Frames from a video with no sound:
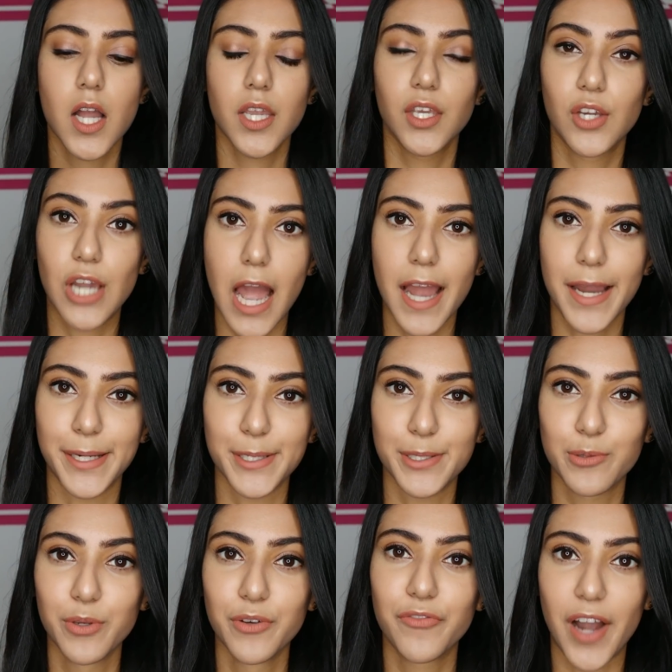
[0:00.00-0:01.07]
You guys,
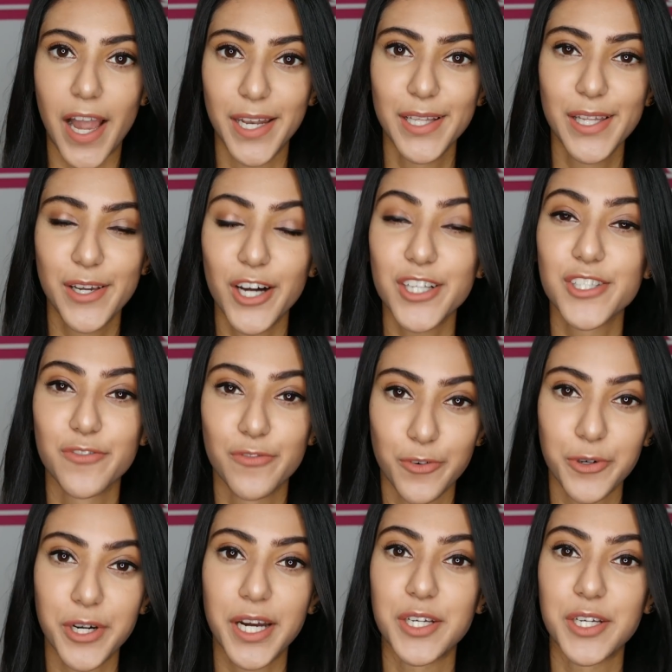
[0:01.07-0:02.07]
we finally got Sephora